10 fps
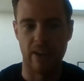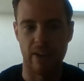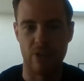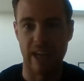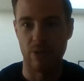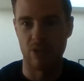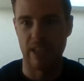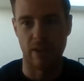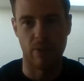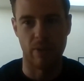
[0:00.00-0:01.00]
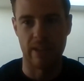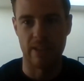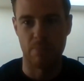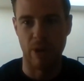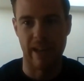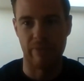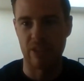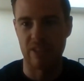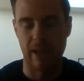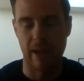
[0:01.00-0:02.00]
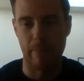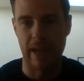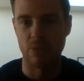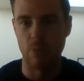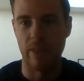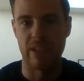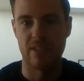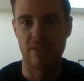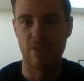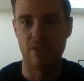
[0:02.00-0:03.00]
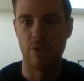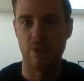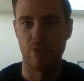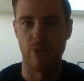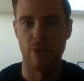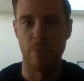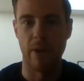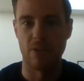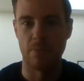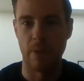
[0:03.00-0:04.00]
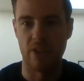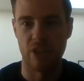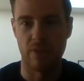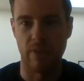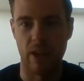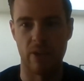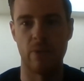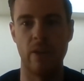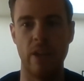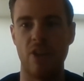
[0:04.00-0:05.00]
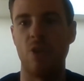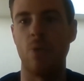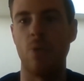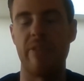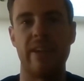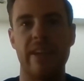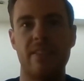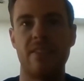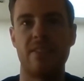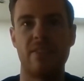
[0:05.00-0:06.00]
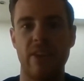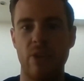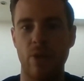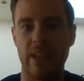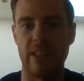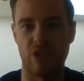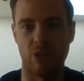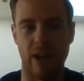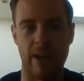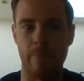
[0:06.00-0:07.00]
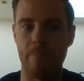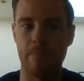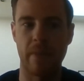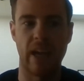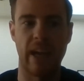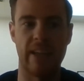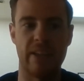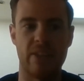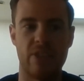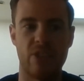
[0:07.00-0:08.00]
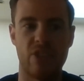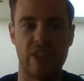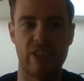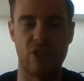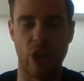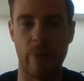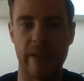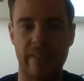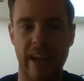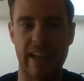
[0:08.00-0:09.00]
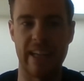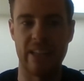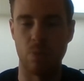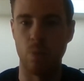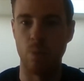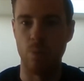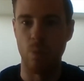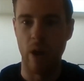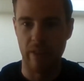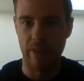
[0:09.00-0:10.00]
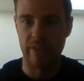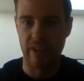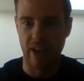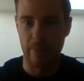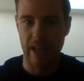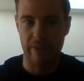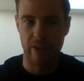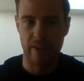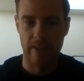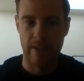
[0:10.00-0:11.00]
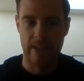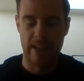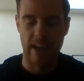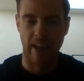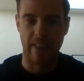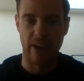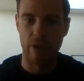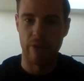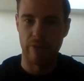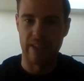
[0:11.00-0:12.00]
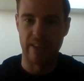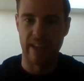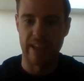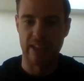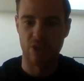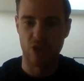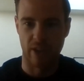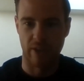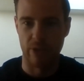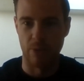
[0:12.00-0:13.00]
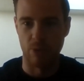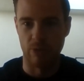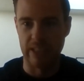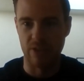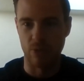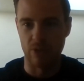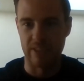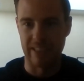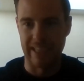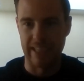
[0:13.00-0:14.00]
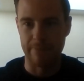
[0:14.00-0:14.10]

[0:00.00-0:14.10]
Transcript: you're seeing on these brand advocacy campaigns, whether it's through your post-purchase flow or whether it's your Instagram, and showing that it is worth the time and effort. And then hopefully they chuck a few more resources at it.